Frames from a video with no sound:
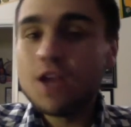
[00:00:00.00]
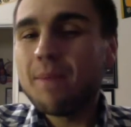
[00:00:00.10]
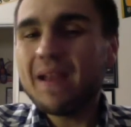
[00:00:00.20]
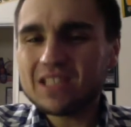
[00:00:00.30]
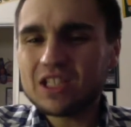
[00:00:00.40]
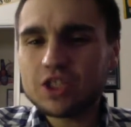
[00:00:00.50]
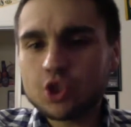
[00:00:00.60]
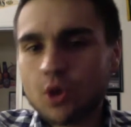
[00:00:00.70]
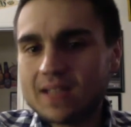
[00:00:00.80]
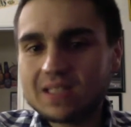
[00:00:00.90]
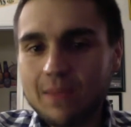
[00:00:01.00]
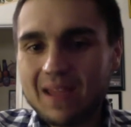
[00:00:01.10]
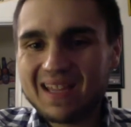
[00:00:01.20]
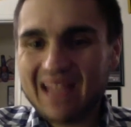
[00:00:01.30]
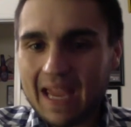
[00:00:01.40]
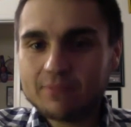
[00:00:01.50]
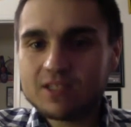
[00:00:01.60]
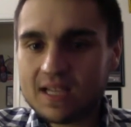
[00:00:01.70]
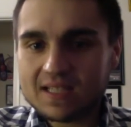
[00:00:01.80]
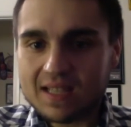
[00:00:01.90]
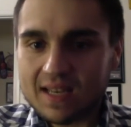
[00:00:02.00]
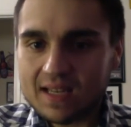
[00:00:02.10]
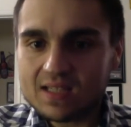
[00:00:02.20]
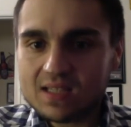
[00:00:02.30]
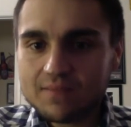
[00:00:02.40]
basically trying to make game 6 innings.